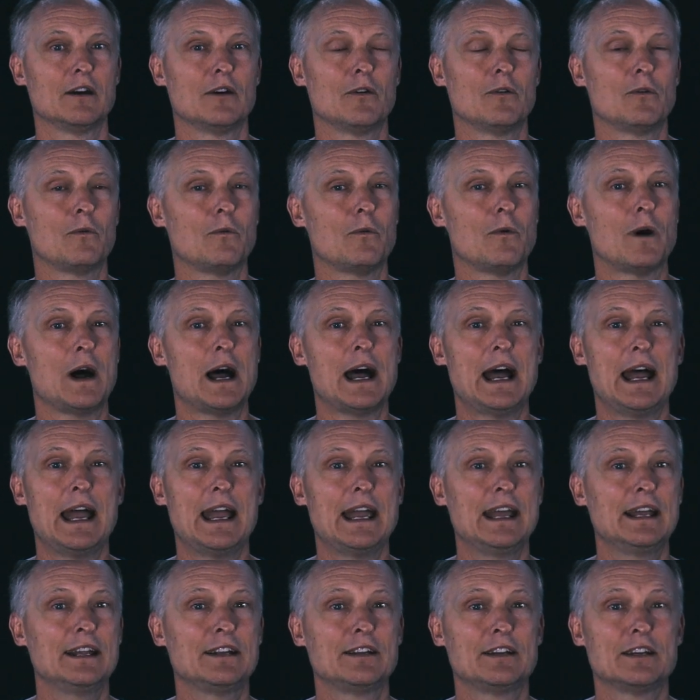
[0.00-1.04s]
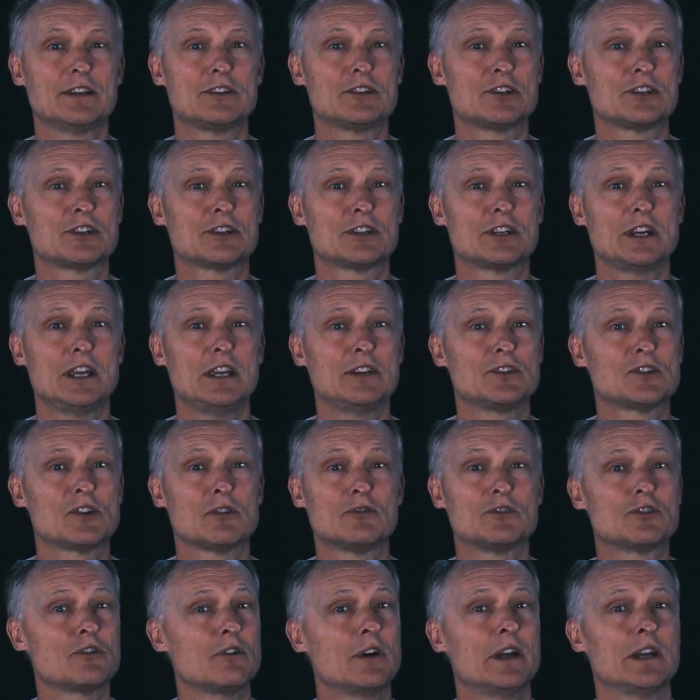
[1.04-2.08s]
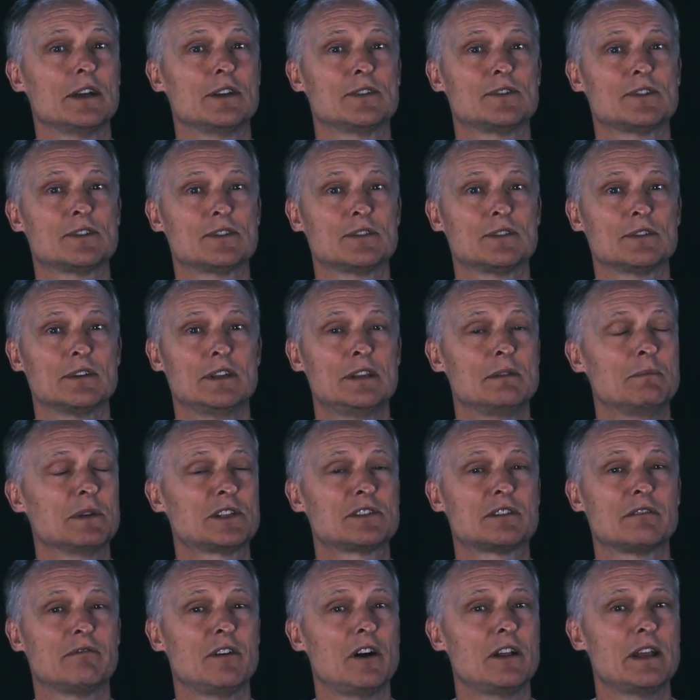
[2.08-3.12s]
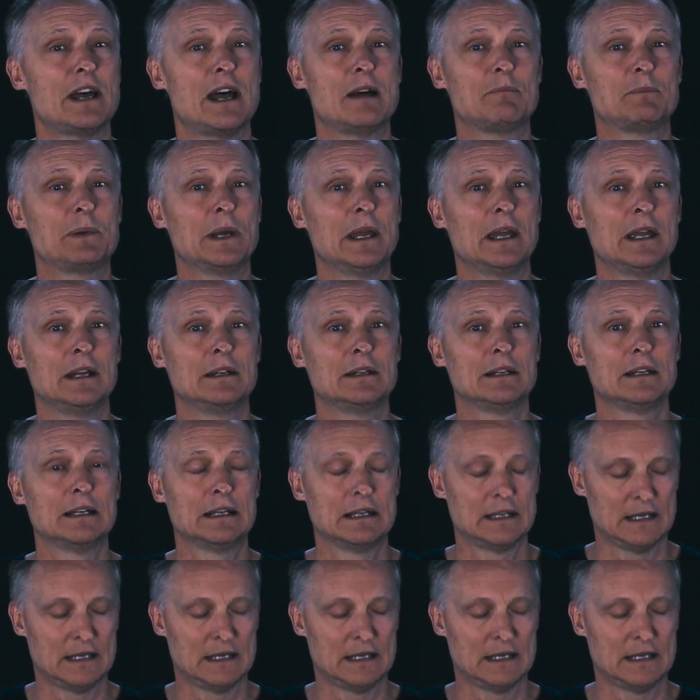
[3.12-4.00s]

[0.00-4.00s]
Why is she so joyous in the midst of all that pain?